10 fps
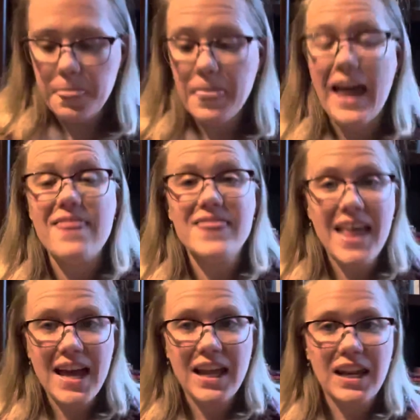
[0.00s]
And
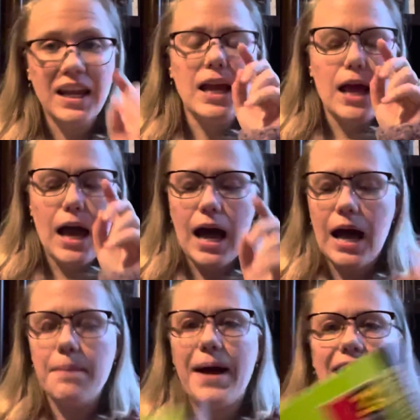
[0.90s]
then
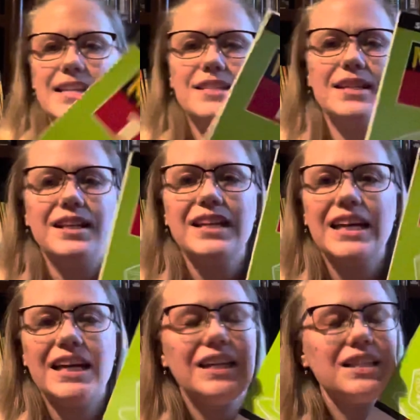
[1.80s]
I did
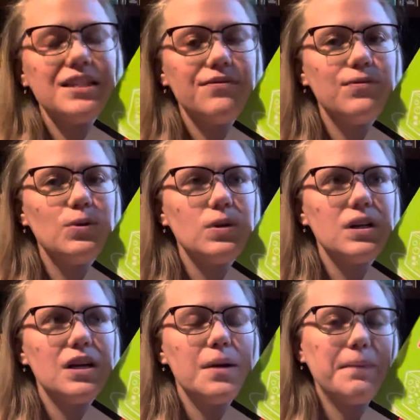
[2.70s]
get
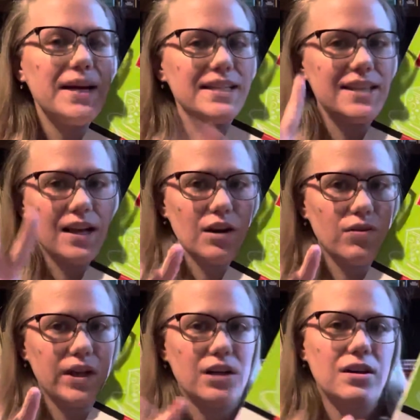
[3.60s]
for my second
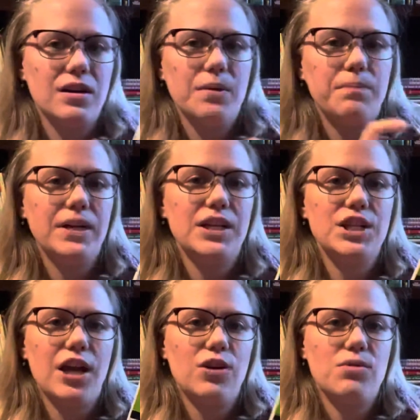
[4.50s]
grader
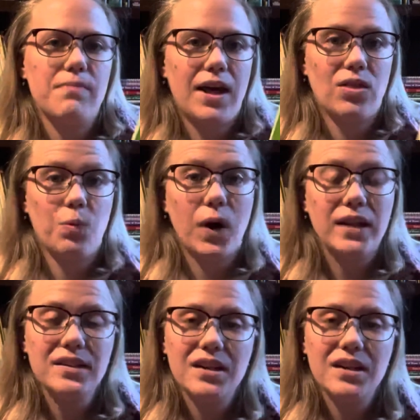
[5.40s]
BJU Math 1.